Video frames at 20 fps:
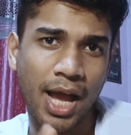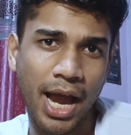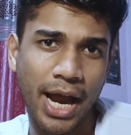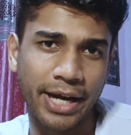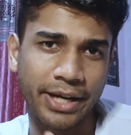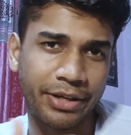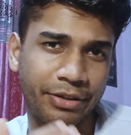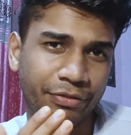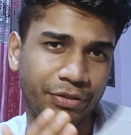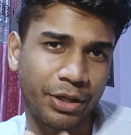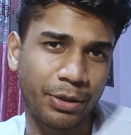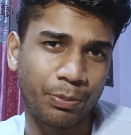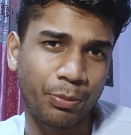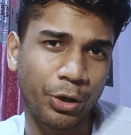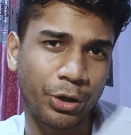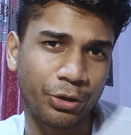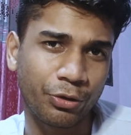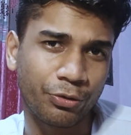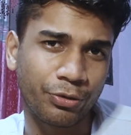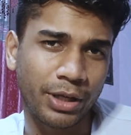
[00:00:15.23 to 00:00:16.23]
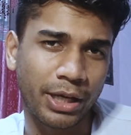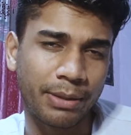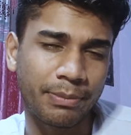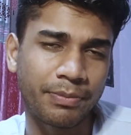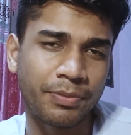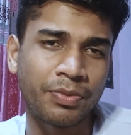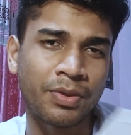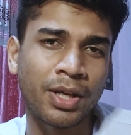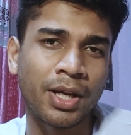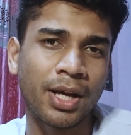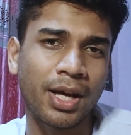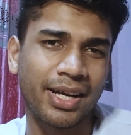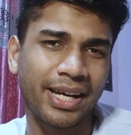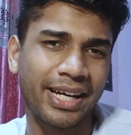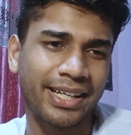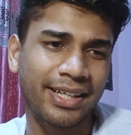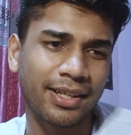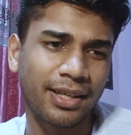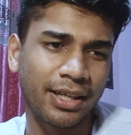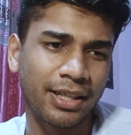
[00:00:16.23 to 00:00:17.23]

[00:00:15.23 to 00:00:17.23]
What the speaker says: at different point of time, right?